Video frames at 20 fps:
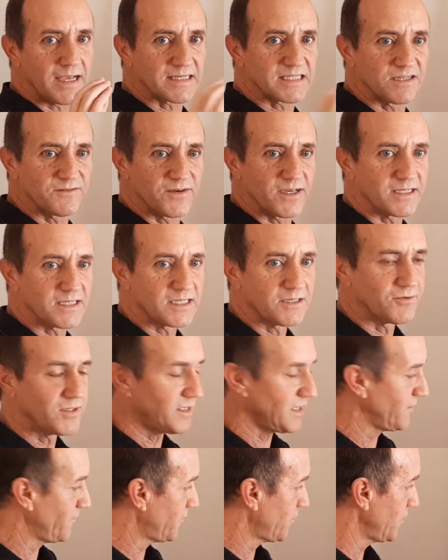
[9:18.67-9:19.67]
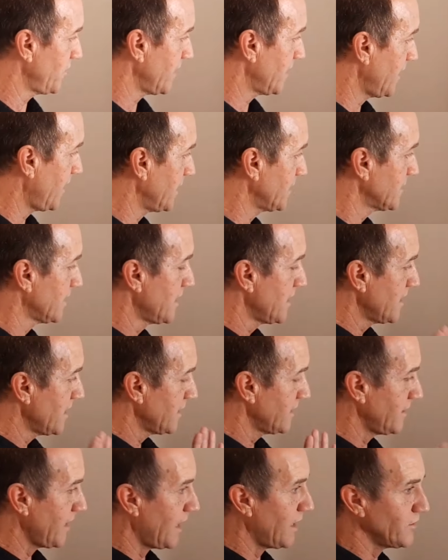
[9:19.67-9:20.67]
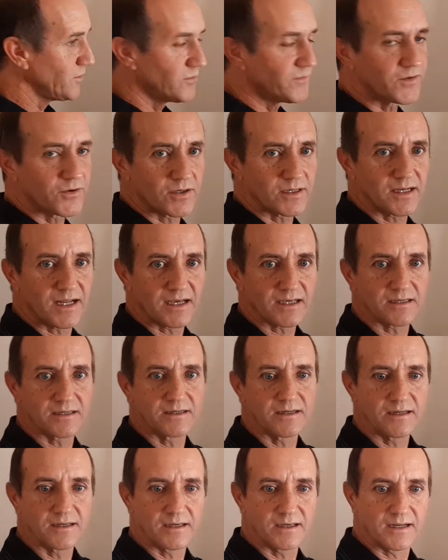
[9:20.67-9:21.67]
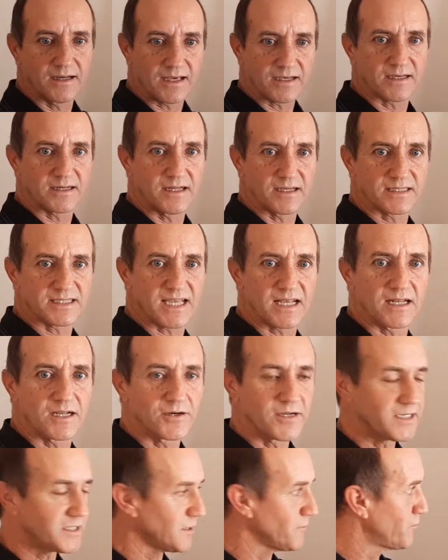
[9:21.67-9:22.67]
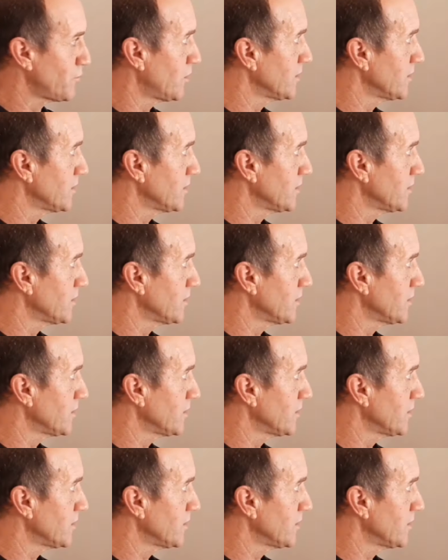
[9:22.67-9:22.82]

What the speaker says: activate it with infrared light. Now you've got like an accelerated